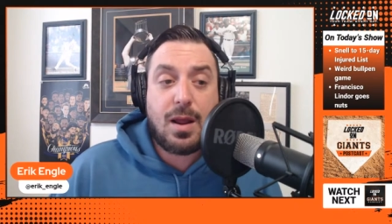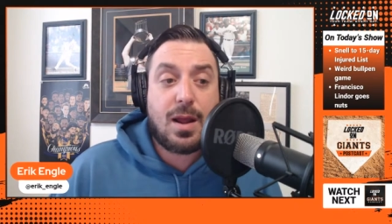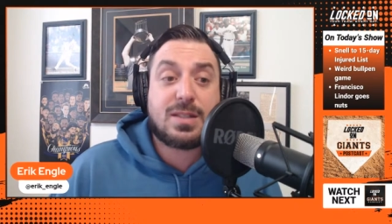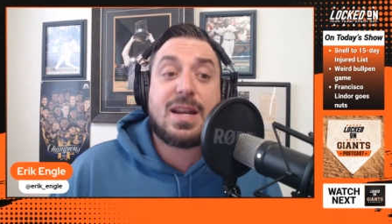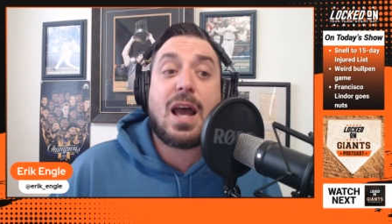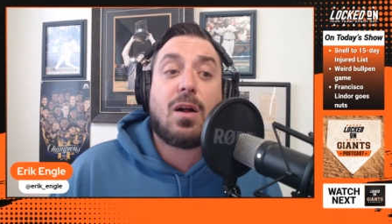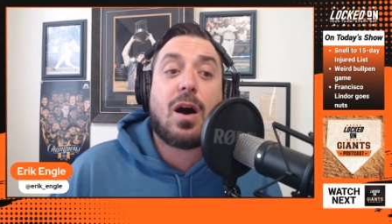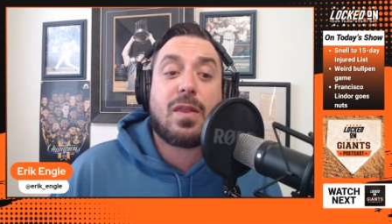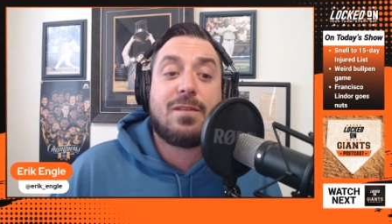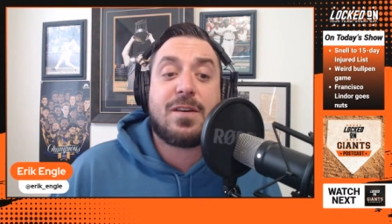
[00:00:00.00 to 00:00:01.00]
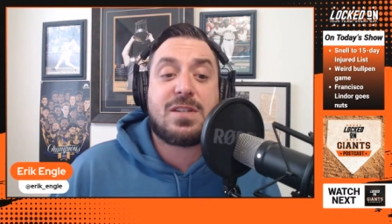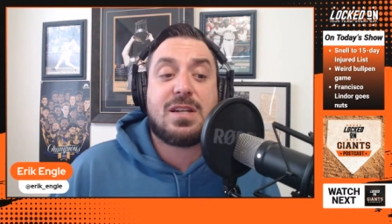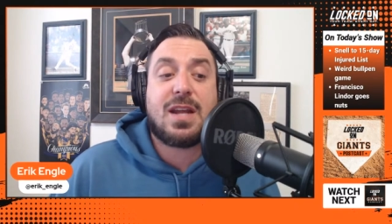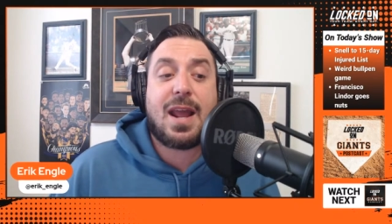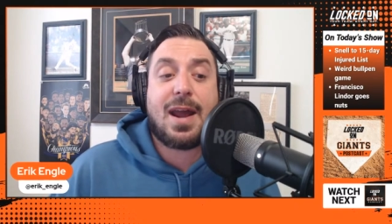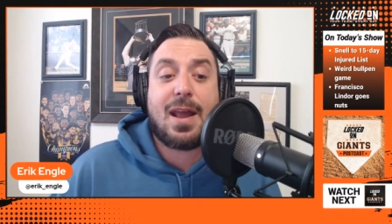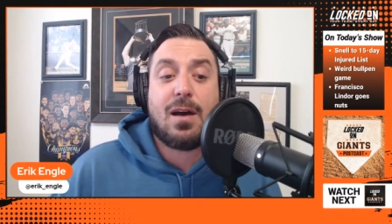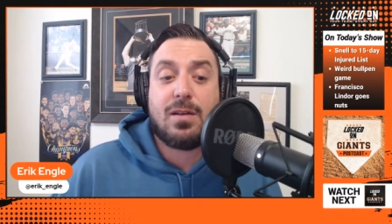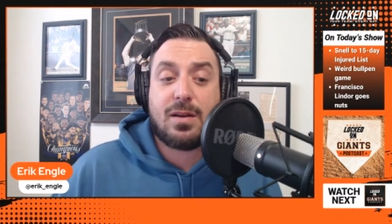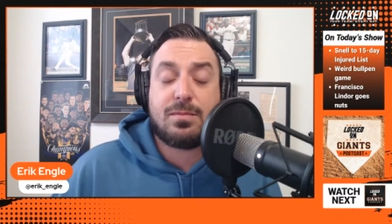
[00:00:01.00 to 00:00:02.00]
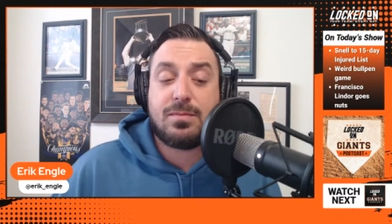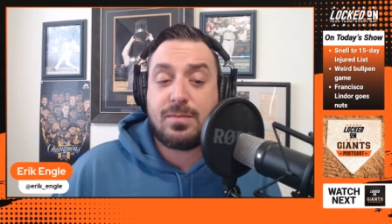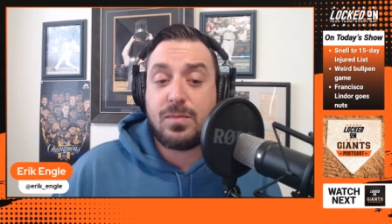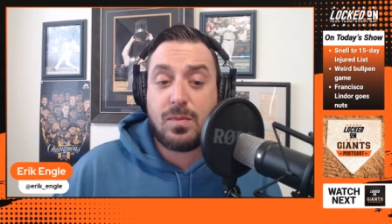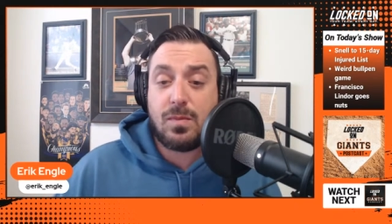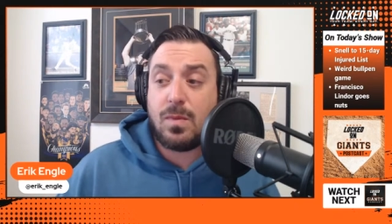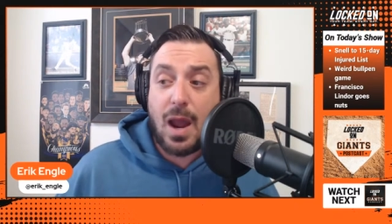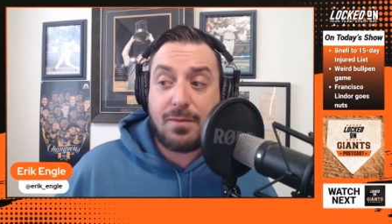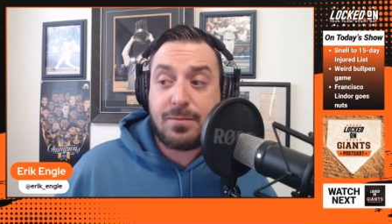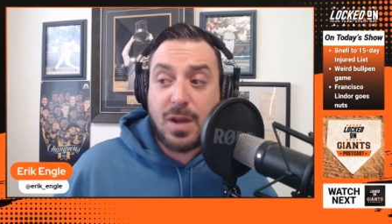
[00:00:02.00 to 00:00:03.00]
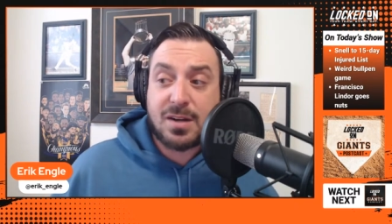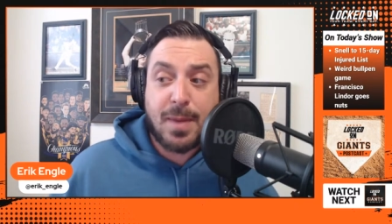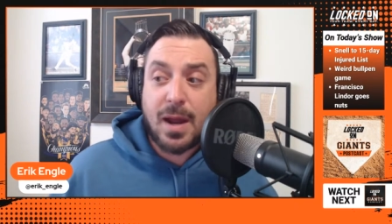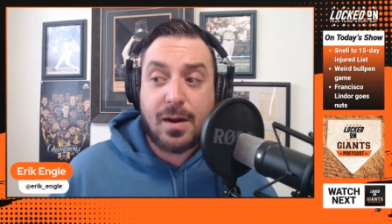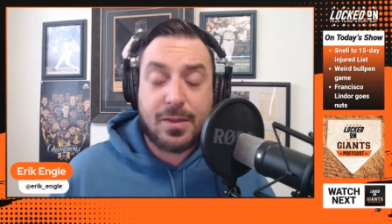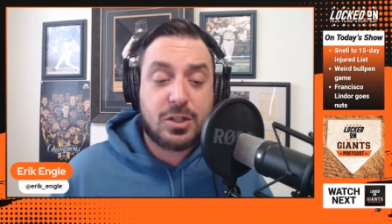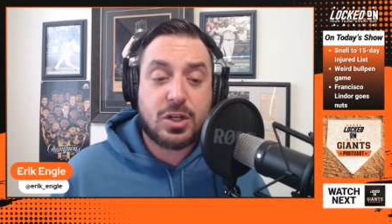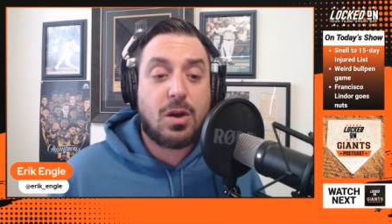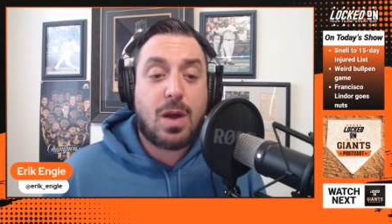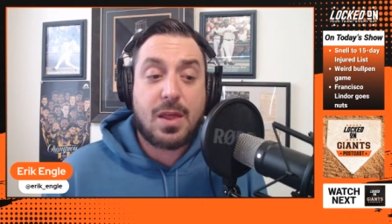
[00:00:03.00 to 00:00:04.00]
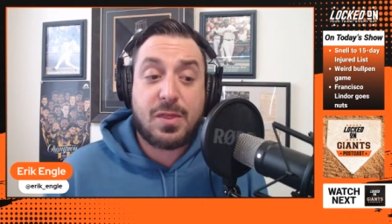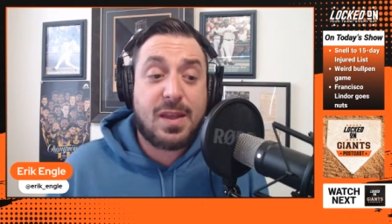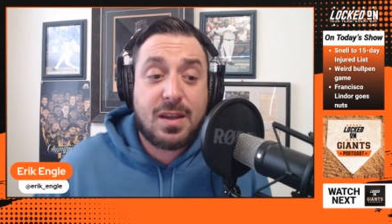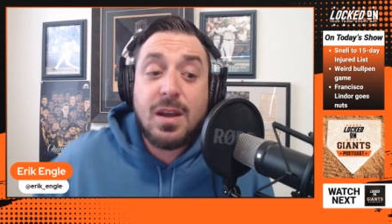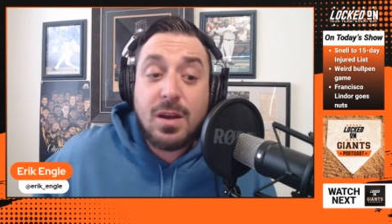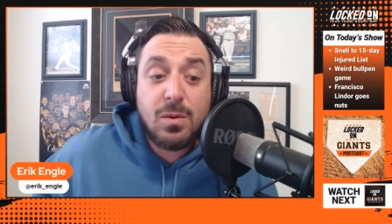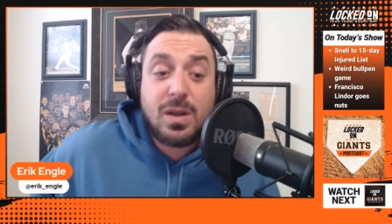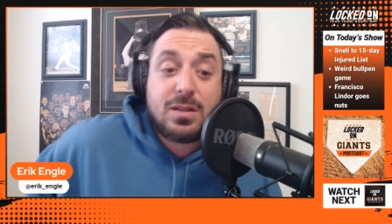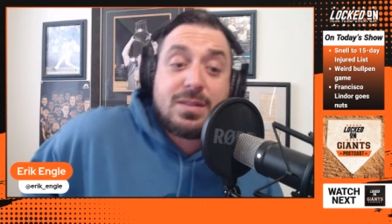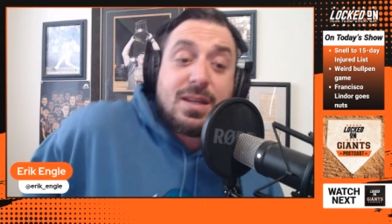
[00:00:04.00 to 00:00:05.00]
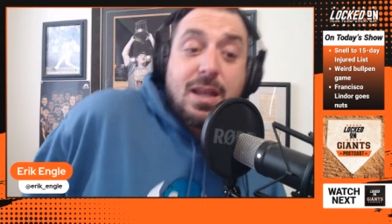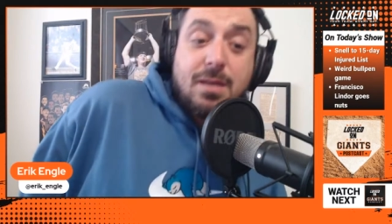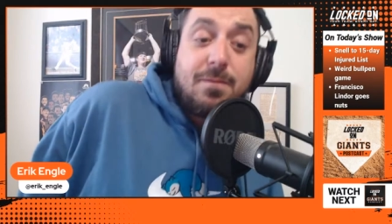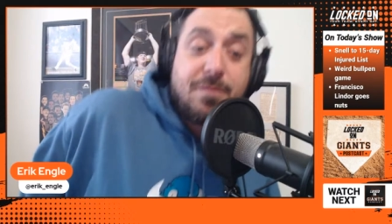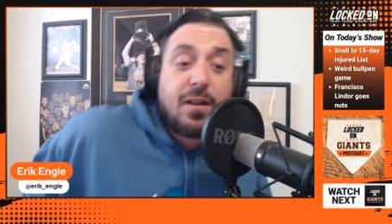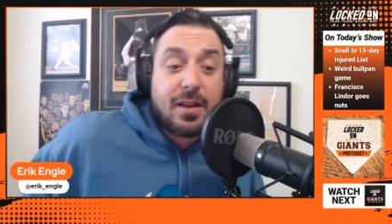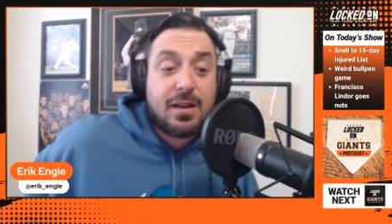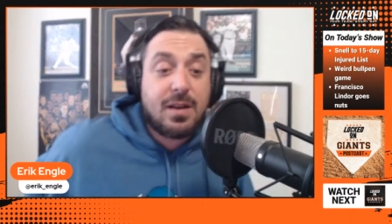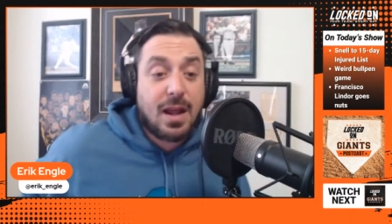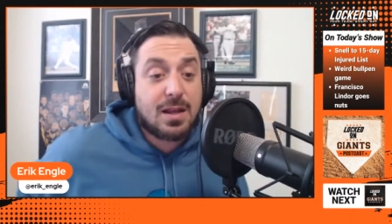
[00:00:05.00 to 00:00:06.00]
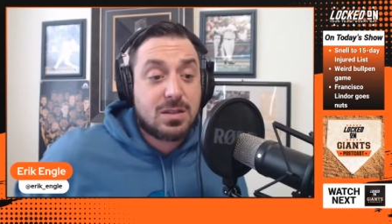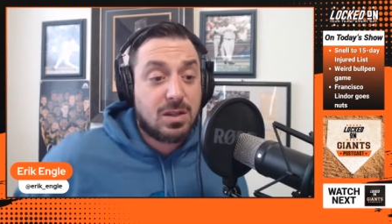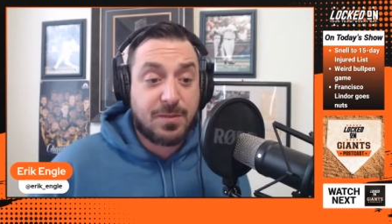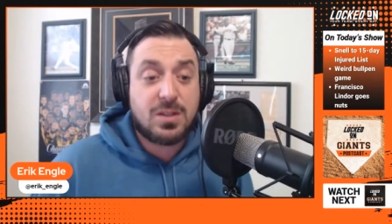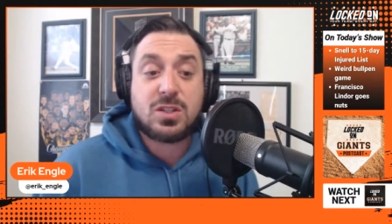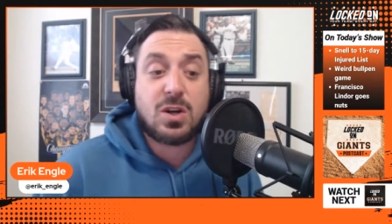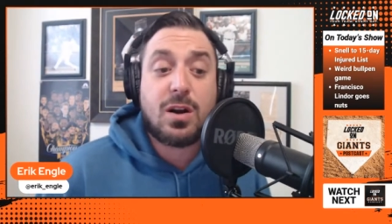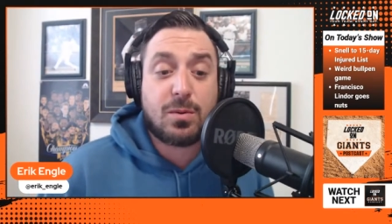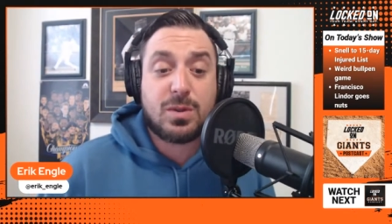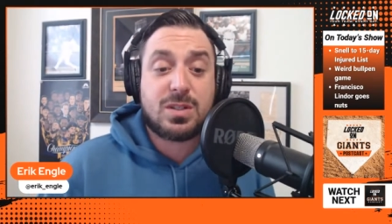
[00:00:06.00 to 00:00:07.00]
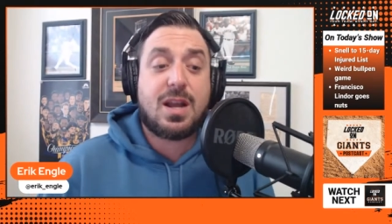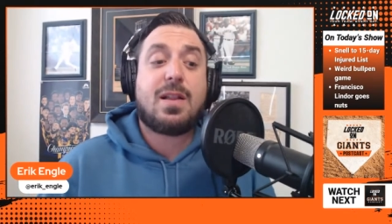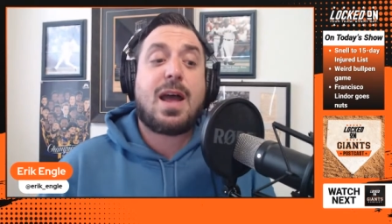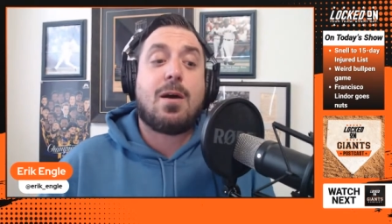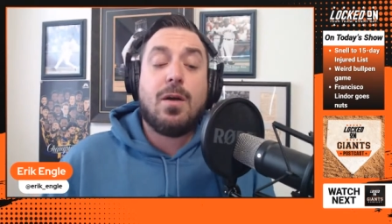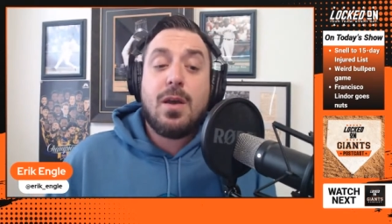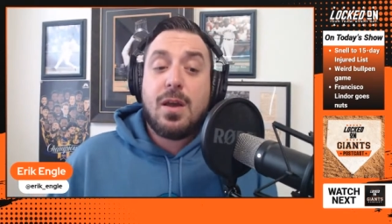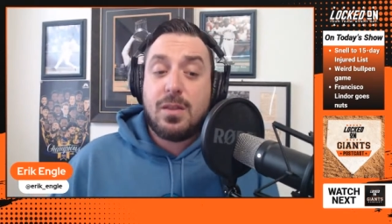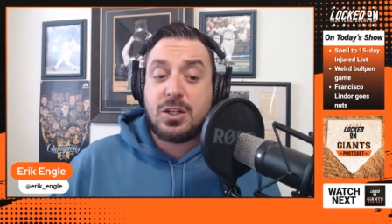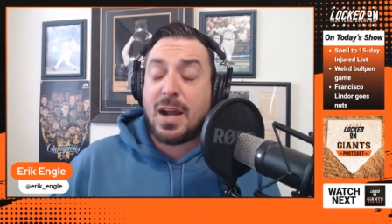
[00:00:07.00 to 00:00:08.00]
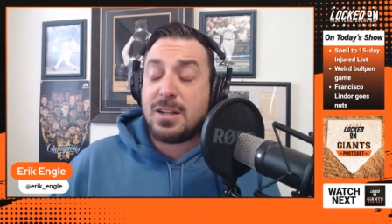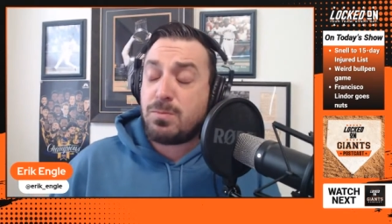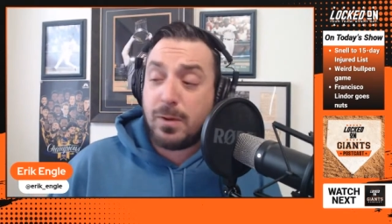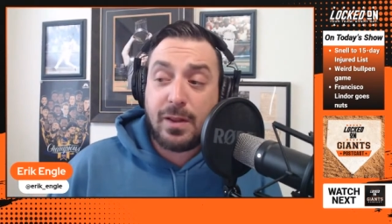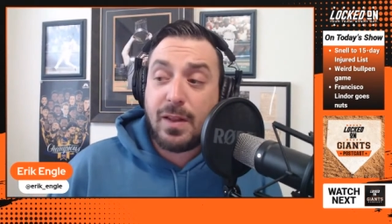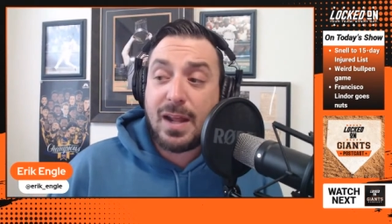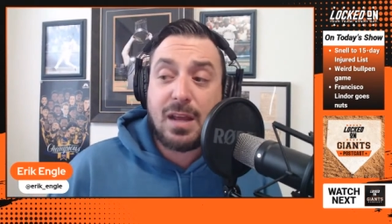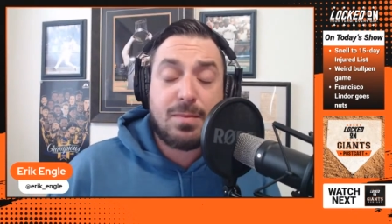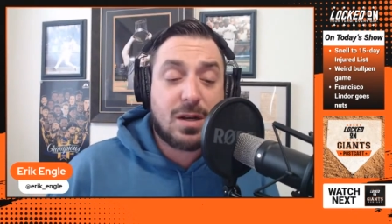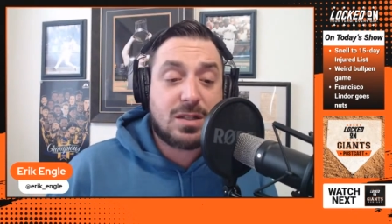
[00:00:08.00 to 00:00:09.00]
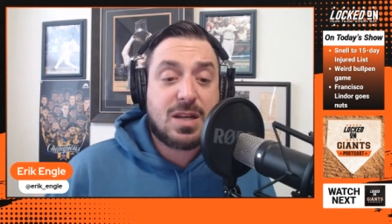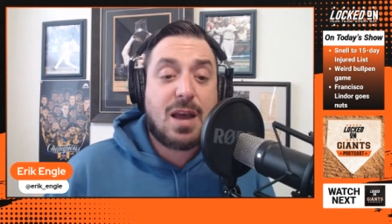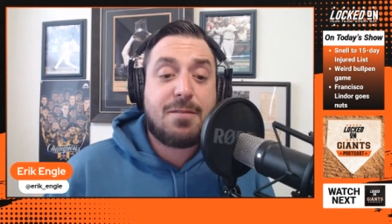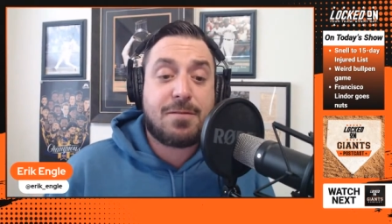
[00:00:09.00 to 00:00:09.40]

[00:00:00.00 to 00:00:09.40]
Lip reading: Snell on the 15-day IL. And I've talked about it on the show. I think we could see him fill in as the 5th starter with Snell out. The Giants really like him and his stuff.